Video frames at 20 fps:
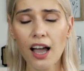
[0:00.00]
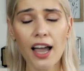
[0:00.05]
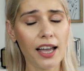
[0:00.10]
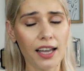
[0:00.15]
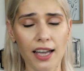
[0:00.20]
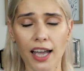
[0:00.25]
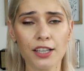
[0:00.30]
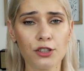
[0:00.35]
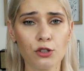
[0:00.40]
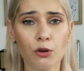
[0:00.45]

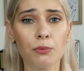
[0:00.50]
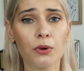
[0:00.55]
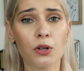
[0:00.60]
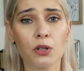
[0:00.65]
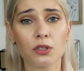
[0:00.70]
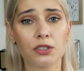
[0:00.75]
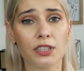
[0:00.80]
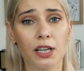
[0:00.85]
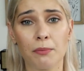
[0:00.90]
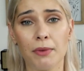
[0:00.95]
atopic
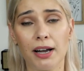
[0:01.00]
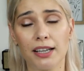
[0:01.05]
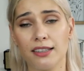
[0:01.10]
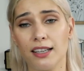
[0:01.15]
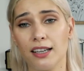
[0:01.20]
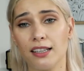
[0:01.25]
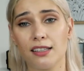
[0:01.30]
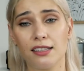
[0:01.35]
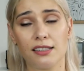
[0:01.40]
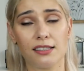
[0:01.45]

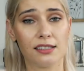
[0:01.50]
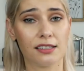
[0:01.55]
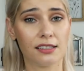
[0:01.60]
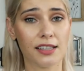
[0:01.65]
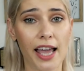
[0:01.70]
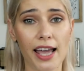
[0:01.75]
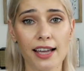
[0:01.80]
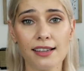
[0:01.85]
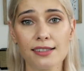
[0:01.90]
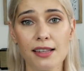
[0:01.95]
dermatitis,
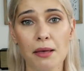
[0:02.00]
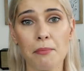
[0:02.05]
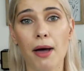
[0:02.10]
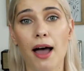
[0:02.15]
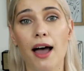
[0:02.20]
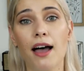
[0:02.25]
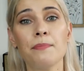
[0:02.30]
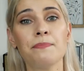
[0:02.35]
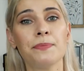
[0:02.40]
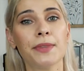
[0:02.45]

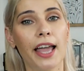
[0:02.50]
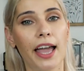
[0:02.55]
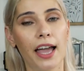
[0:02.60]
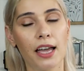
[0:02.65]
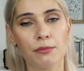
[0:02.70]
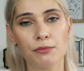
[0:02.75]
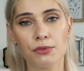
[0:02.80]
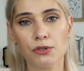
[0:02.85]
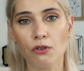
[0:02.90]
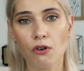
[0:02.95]
eczema,
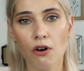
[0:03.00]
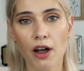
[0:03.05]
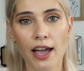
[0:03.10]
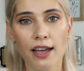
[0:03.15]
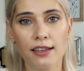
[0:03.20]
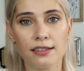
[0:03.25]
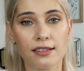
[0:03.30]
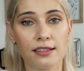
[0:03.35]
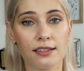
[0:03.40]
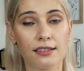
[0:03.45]
and
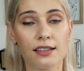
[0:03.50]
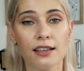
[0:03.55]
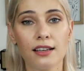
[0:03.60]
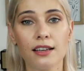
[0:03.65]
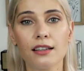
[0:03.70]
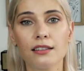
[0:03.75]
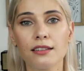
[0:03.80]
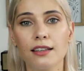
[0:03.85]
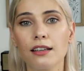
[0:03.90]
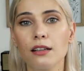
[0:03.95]
psoriasis,
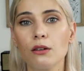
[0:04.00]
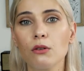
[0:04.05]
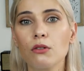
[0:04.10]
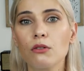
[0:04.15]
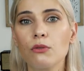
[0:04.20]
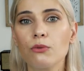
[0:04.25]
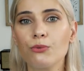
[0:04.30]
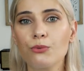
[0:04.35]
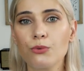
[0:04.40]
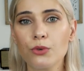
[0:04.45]
they look
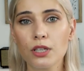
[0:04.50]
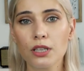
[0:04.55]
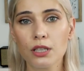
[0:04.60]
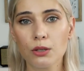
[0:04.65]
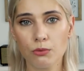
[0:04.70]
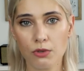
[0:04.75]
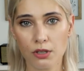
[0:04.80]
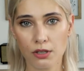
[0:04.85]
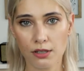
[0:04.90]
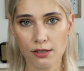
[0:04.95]
really,
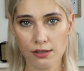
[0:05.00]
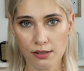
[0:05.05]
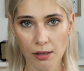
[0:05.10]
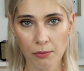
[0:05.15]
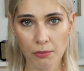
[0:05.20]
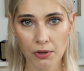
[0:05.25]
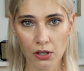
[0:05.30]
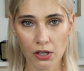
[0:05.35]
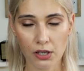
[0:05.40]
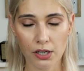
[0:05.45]
really
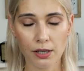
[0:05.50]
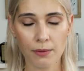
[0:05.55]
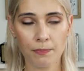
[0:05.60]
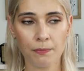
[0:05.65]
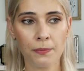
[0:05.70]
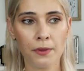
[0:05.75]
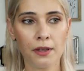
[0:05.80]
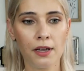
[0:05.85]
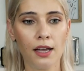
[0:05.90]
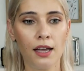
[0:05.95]
similar.
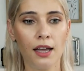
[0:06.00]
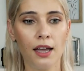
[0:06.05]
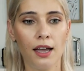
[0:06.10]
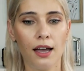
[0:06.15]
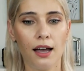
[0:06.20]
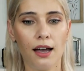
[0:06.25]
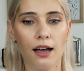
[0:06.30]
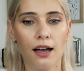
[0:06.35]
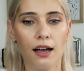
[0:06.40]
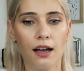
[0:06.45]

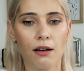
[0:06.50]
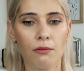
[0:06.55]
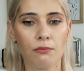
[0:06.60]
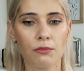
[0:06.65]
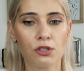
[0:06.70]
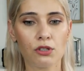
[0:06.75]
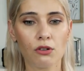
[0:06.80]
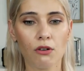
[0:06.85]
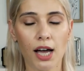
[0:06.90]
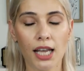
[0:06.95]
Um,
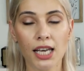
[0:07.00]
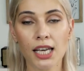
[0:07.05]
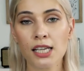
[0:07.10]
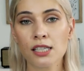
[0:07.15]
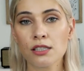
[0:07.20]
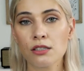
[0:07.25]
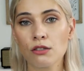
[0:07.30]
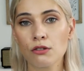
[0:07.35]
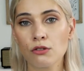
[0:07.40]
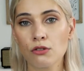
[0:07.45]
so
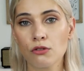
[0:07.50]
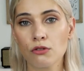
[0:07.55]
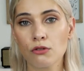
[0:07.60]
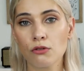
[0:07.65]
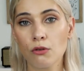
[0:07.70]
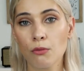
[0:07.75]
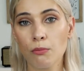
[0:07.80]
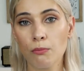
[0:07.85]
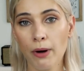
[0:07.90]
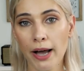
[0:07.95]
unless you
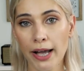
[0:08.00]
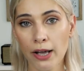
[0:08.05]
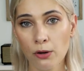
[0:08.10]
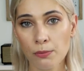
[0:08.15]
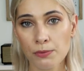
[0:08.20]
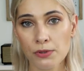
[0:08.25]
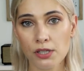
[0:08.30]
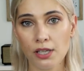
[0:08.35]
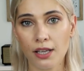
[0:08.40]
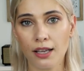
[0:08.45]
do
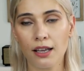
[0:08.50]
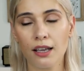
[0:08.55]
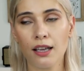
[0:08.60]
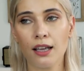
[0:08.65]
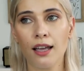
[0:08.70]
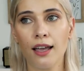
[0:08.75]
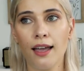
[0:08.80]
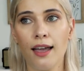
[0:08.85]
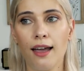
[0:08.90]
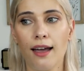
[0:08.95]
biopsy,
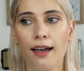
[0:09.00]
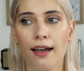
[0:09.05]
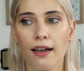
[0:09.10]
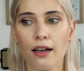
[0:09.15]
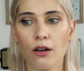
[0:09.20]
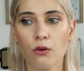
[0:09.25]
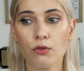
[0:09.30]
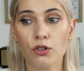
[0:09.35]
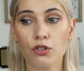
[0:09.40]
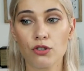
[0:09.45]

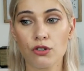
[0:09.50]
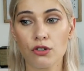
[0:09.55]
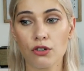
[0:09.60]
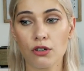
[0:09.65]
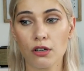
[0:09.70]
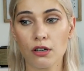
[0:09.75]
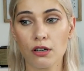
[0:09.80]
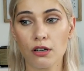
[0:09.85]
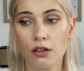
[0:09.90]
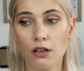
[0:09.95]
uh, which
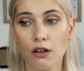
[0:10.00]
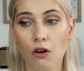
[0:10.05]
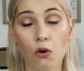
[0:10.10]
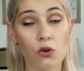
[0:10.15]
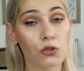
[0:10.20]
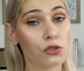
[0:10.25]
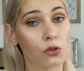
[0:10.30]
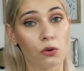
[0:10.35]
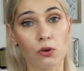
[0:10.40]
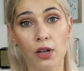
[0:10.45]

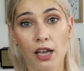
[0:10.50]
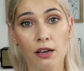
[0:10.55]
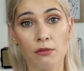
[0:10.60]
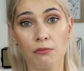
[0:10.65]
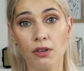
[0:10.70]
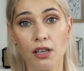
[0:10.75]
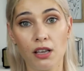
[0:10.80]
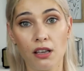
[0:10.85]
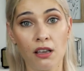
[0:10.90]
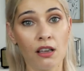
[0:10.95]
also can
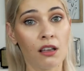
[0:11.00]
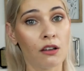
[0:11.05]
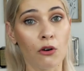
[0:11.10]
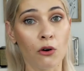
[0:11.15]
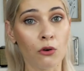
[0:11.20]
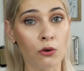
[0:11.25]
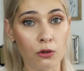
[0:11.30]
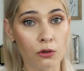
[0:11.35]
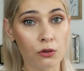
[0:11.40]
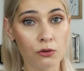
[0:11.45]
be
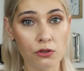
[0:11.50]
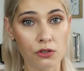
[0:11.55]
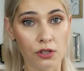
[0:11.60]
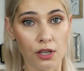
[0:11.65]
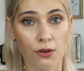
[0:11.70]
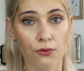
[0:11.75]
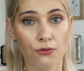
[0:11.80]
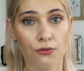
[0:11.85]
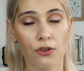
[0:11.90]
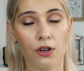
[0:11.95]

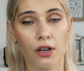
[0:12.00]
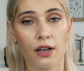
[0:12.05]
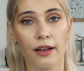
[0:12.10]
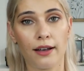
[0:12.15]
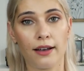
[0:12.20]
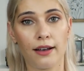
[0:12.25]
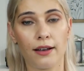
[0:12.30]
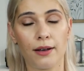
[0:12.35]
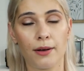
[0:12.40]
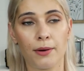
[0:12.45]
inconclusive,
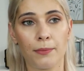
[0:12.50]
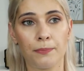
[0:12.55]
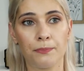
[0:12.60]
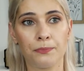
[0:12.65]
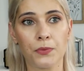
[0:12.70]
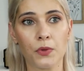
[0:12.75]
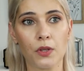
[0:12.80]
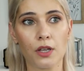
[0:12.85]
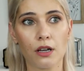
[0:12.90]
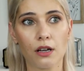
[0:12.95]

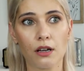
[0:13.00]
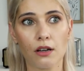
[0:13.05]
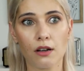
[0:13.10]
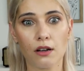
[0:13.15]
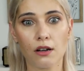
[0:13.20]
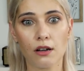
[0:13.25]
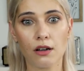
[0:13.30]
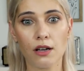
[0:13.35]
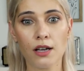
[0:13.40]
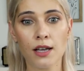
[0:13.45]
um,
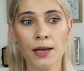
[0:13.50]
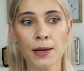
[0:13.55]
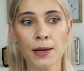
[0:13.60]
uh,